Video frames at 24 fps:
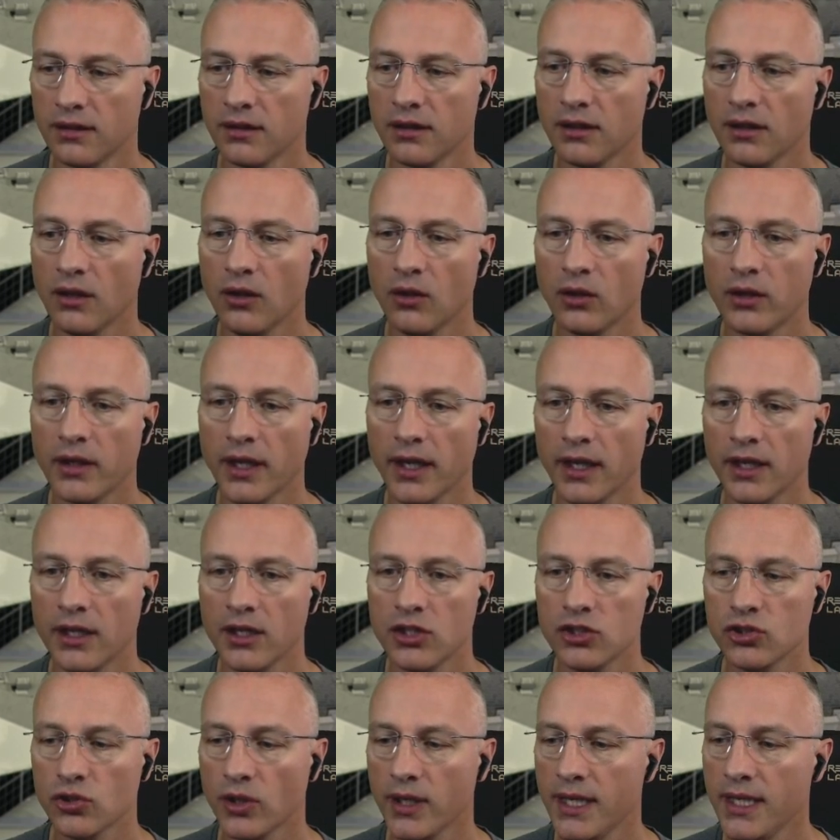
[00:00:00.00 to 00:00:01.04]
Okay,
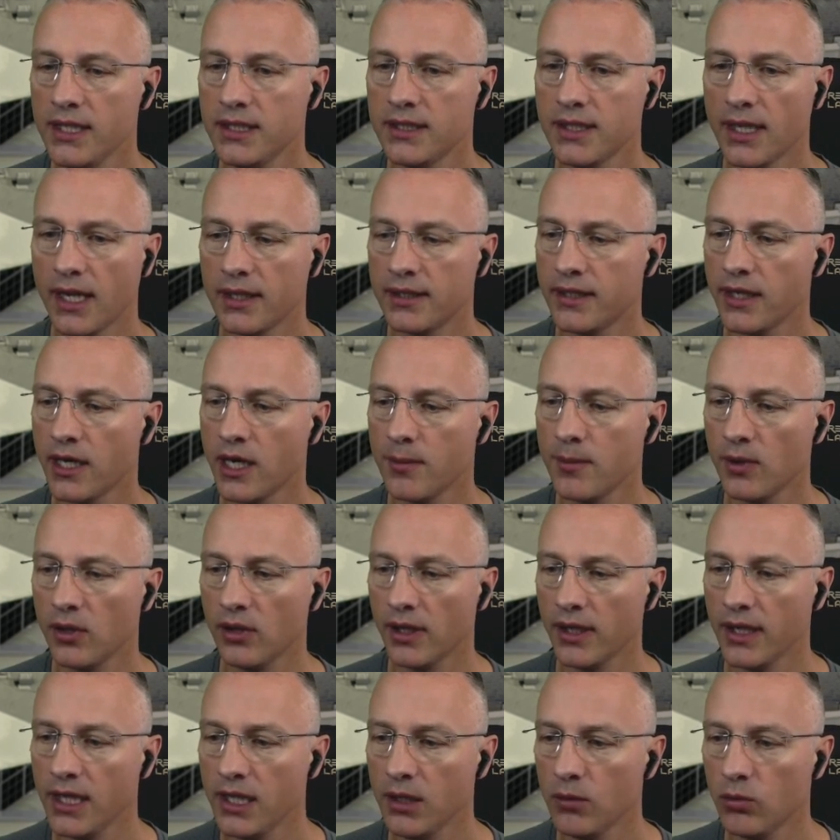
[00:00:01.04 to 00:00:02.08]
so he's at a terminal
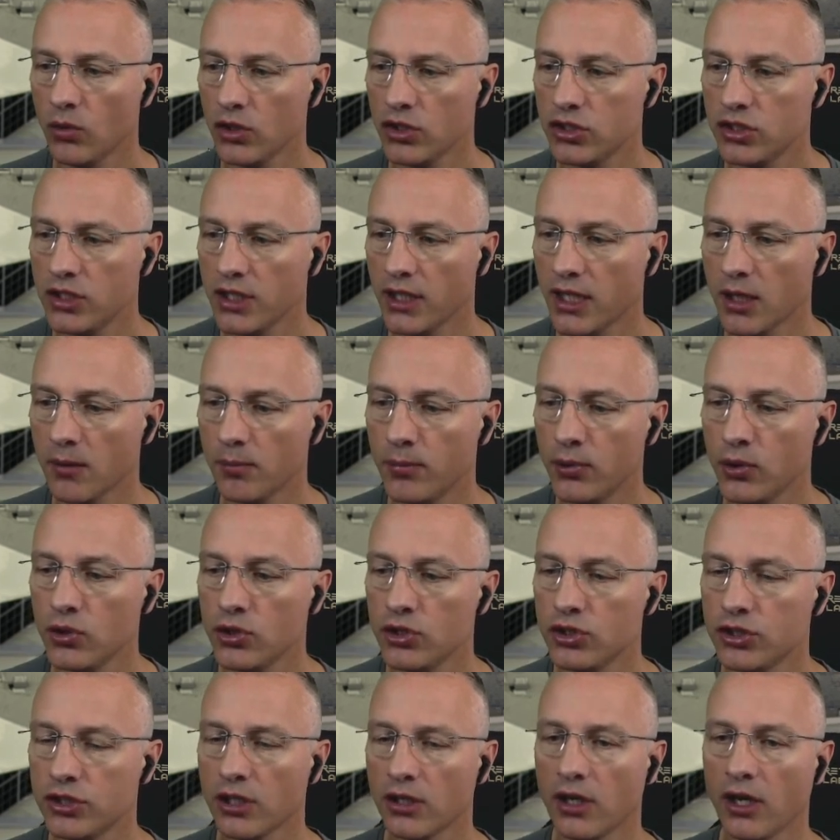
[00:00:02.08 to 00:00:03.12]
and he wants to get
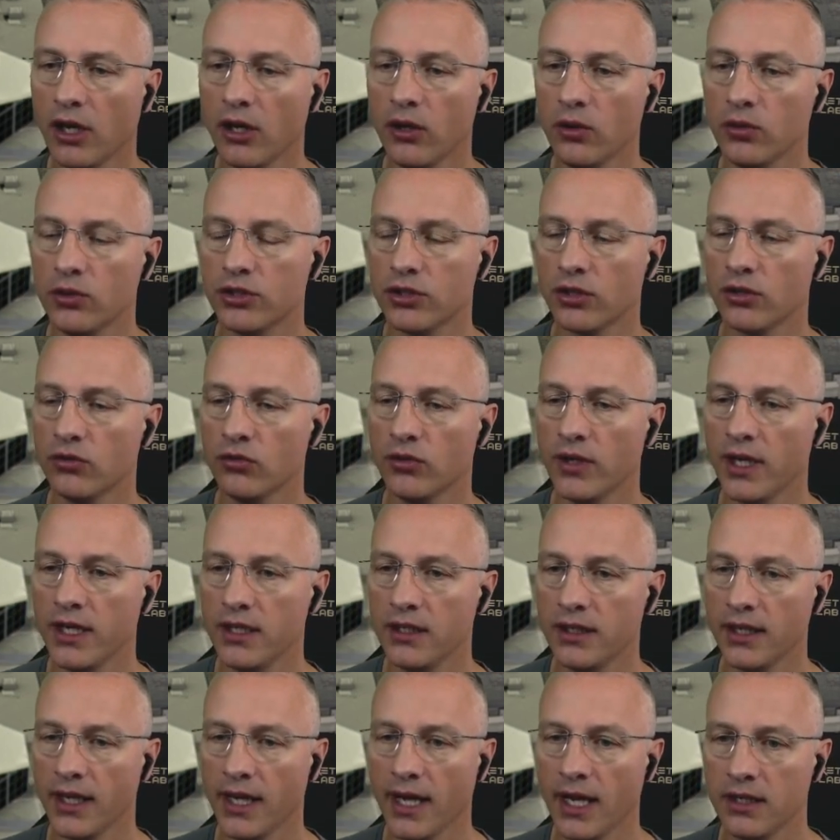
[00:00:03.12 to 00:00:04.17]
pushed out,
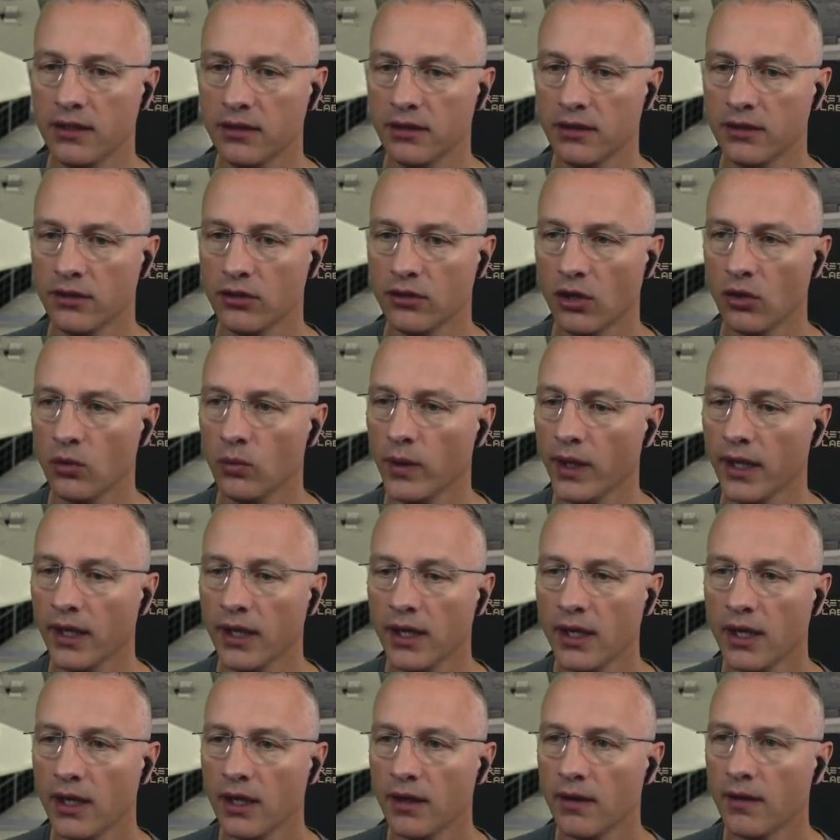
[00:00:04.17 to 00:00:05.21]
ready to head to the runway.
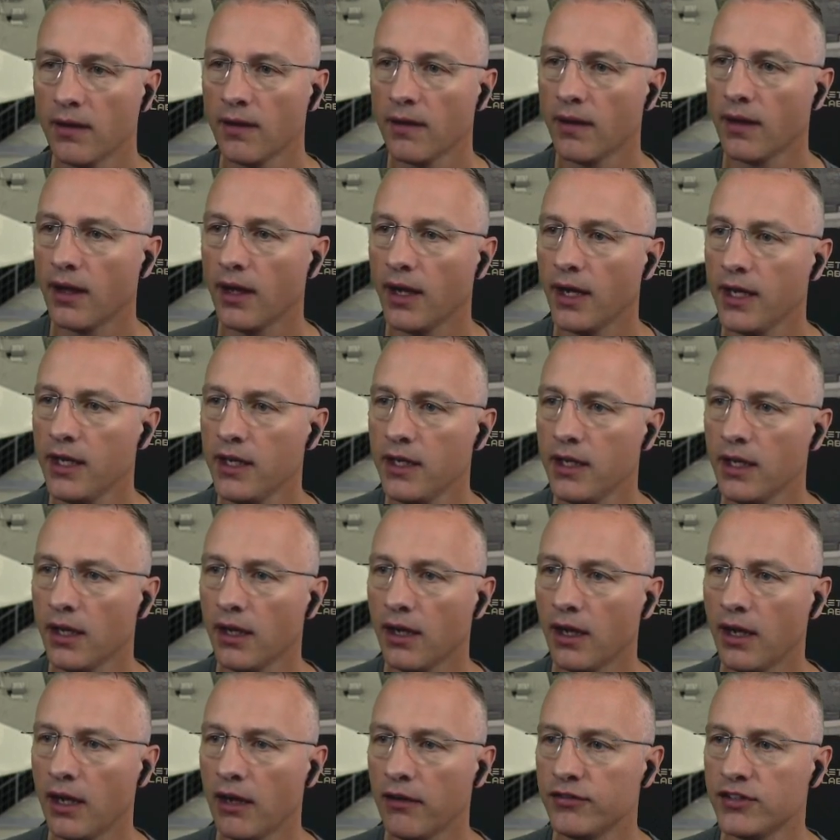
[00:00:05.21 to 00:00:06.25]
I
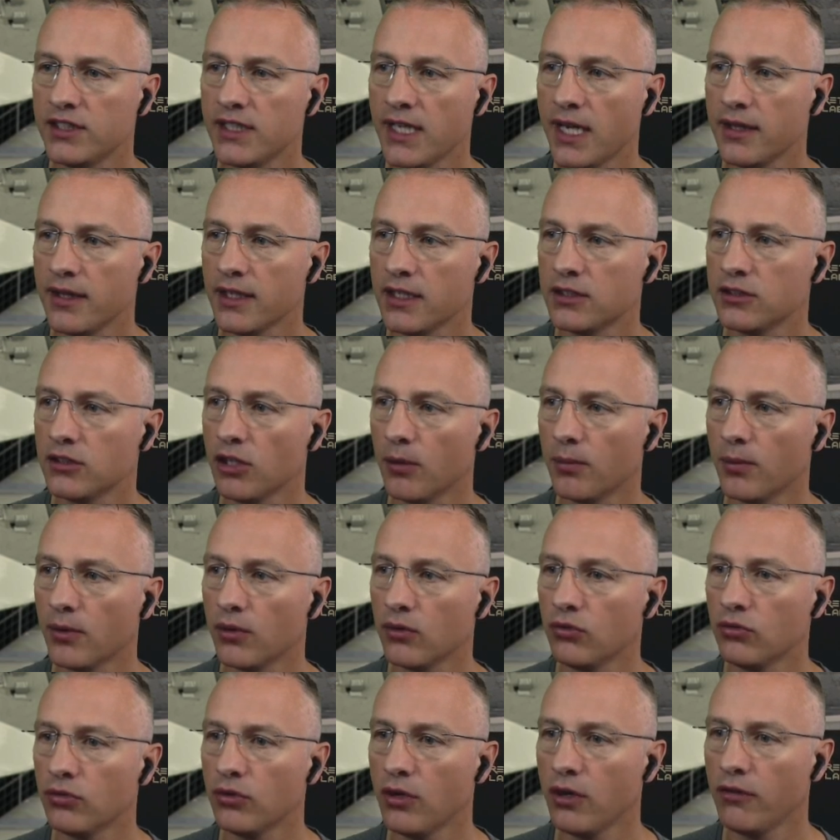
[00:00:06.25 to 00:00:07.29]
have set this up
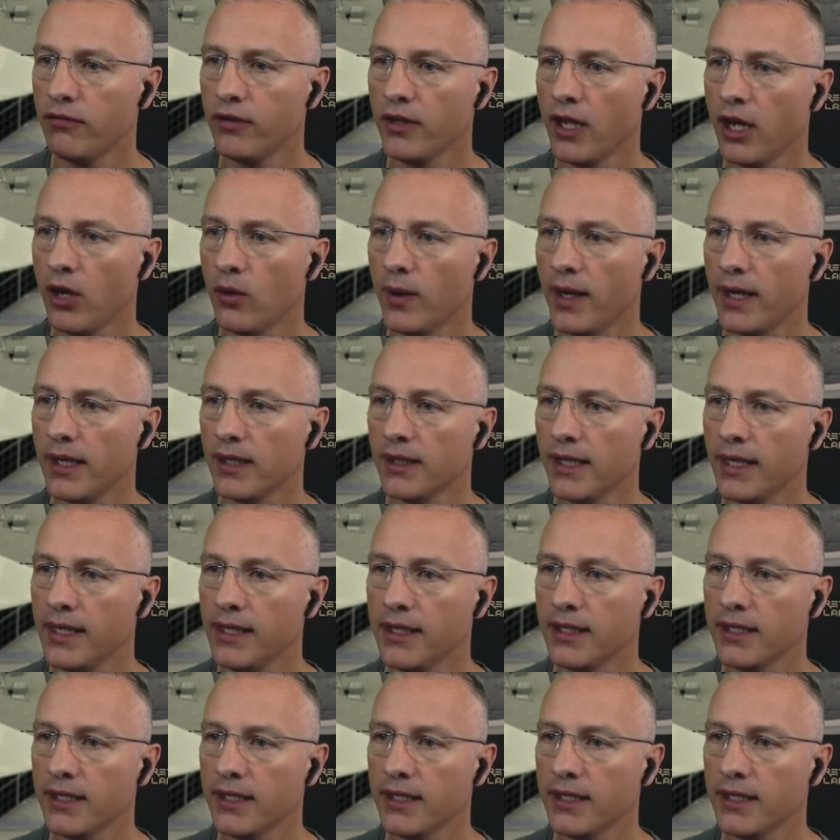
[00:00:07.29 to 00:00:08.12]
roughly how I like it.